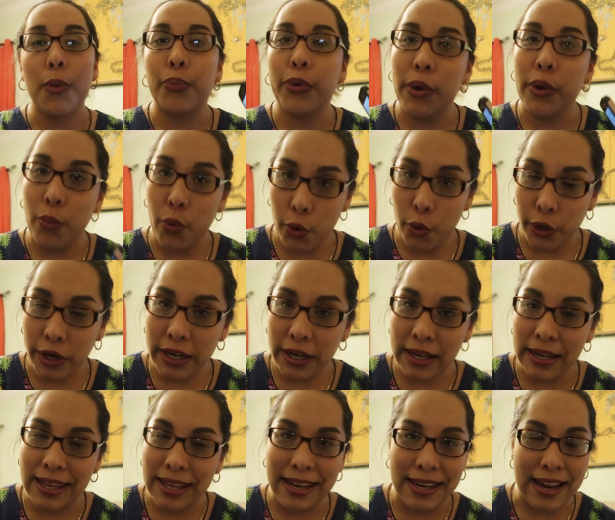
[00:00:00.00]

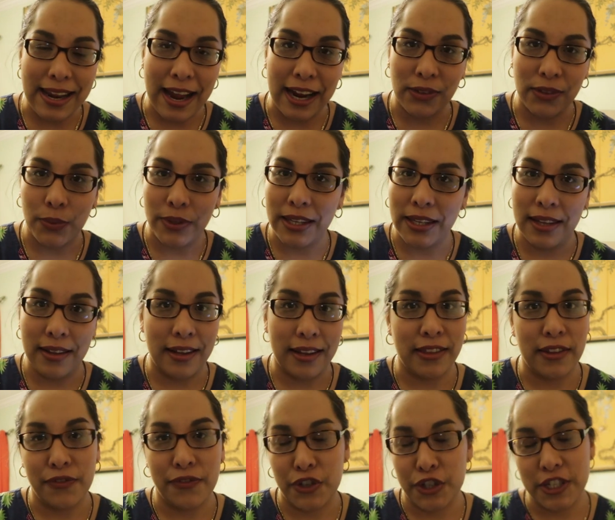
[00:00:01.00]
pre-warned, he dies within
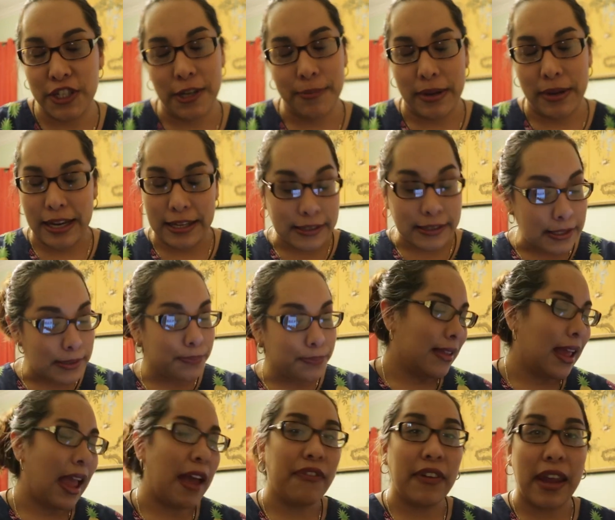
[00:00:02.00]
like the first 10 minutes.
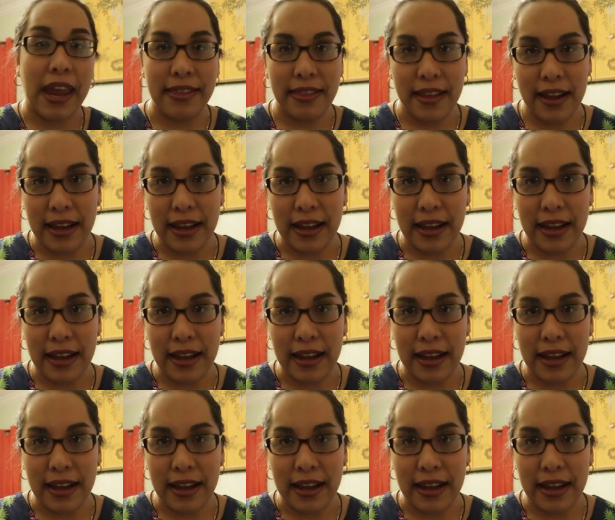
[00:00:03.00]
They have Kate